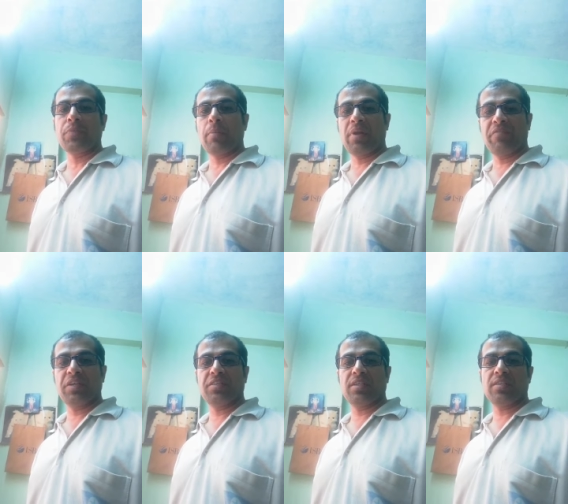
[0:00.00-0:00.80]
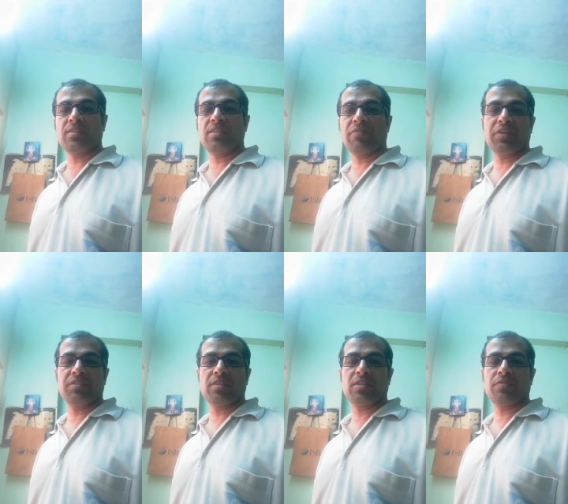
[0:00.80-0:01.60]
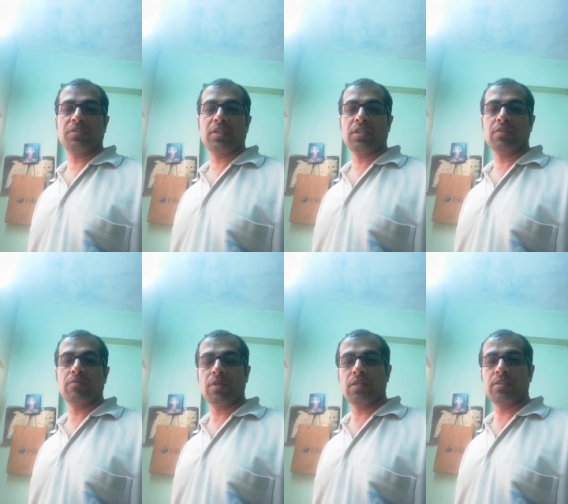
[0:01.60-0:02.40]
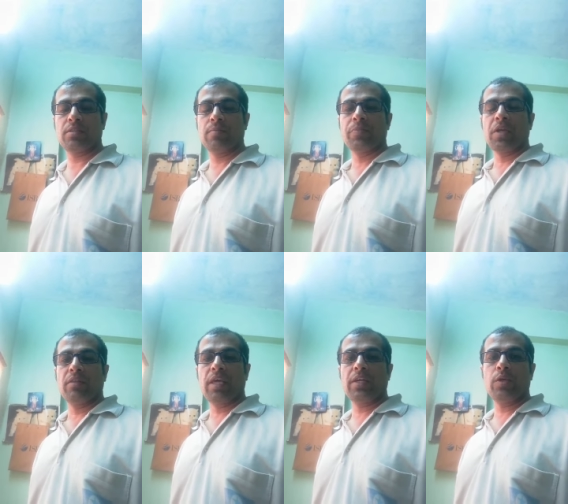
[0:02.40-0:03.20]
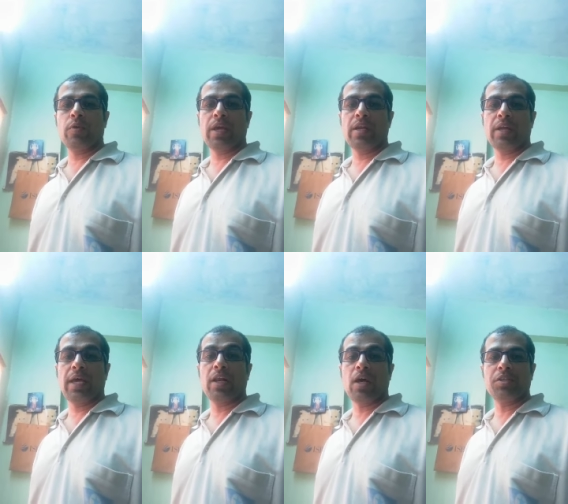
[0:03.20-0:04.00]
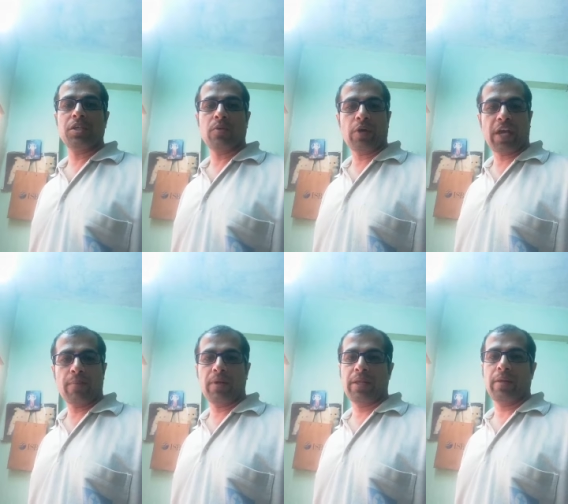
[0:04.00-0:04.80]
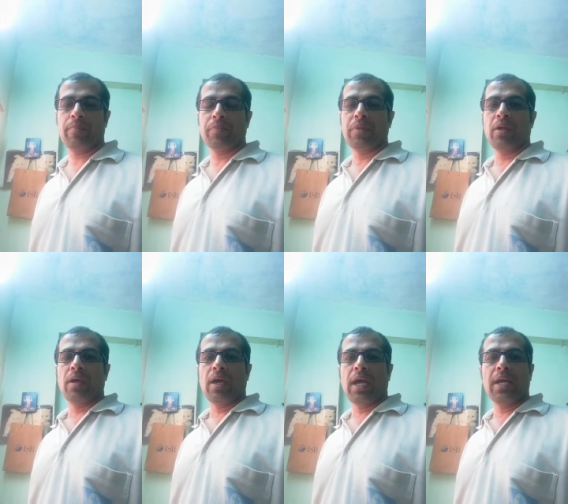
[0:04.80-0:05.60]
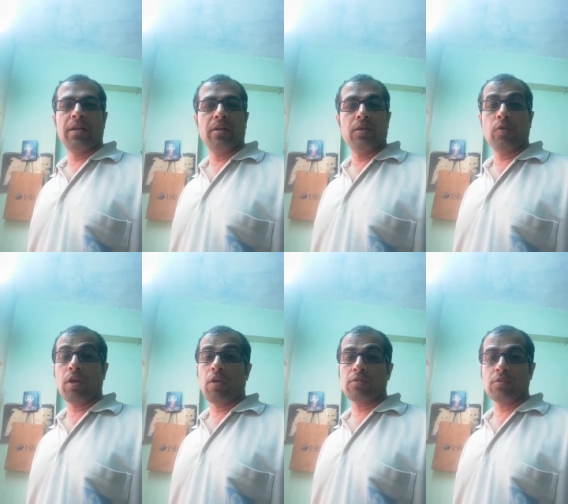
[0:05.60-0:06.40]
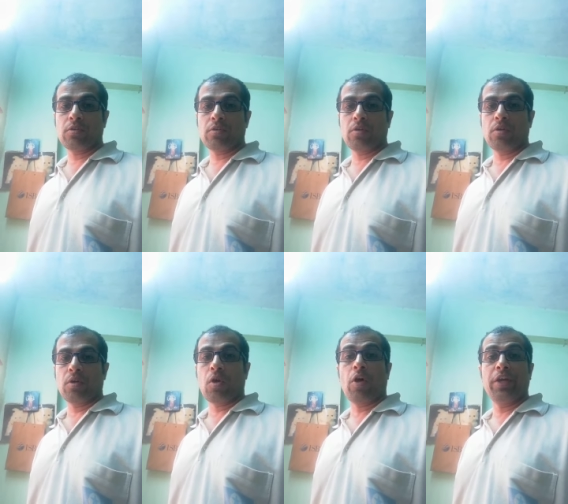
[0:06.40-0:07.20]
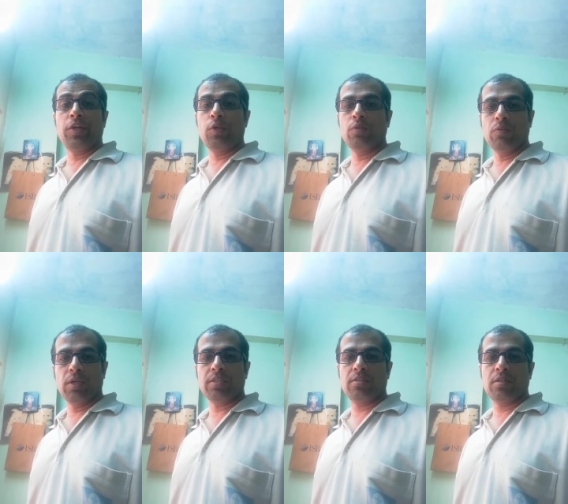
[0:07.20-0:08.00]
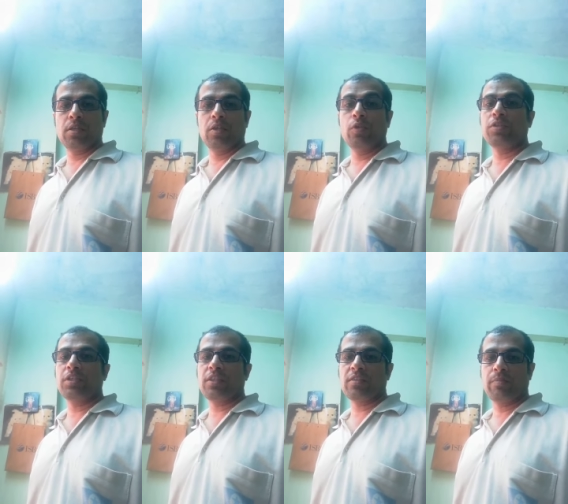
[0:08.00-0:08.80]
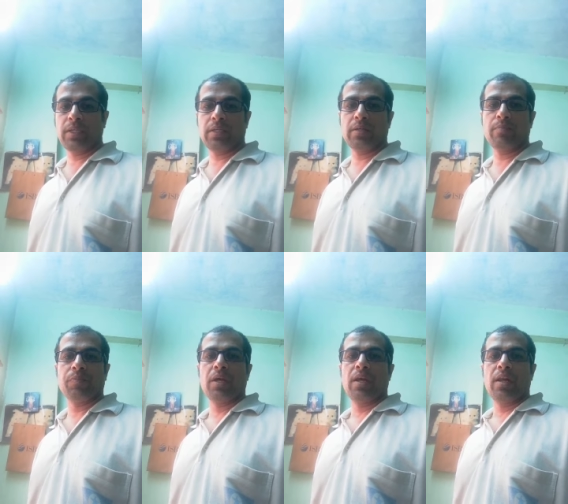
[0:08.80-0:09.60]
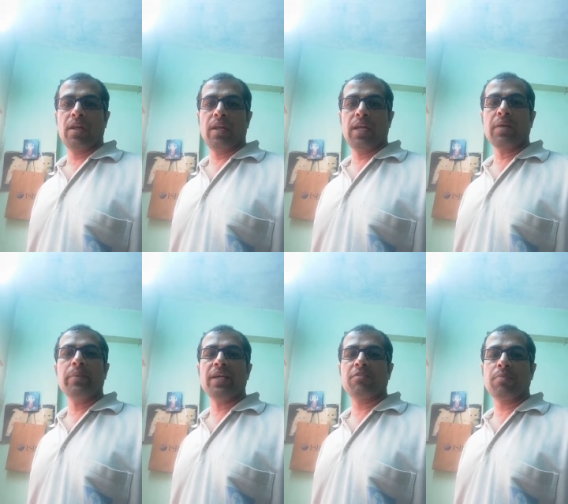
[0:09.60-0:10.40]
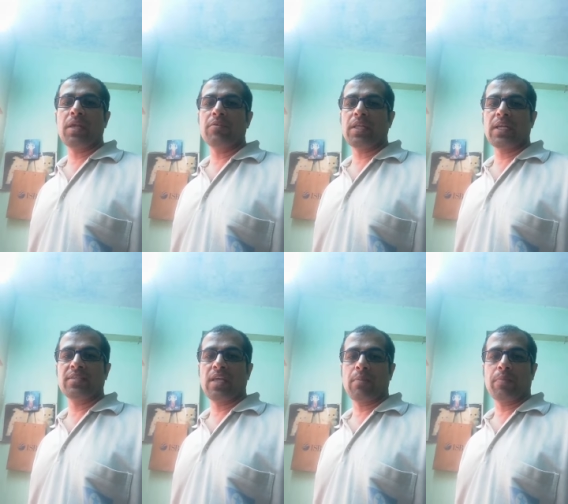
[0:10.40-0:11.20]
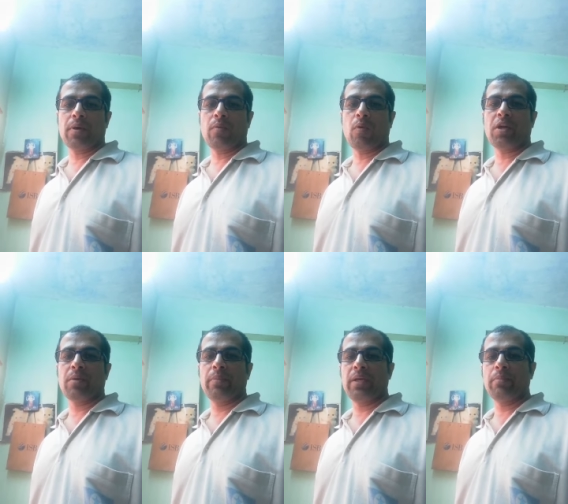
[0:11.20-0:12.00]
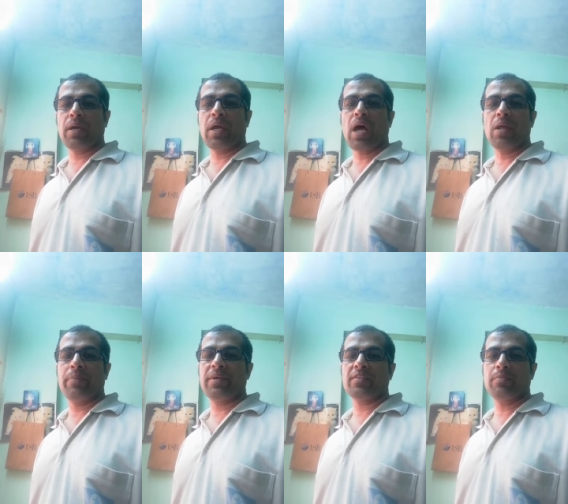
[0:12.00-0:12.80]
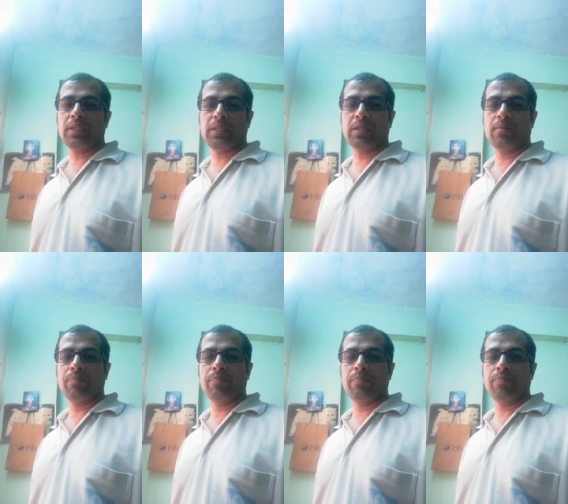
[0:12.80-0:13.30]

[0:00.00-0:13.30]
prefixes and suffixes of certain words, then you can enlarge your vocabulary, and you can also coin new words using this method. Let me explain with an example what I mean by RPS method.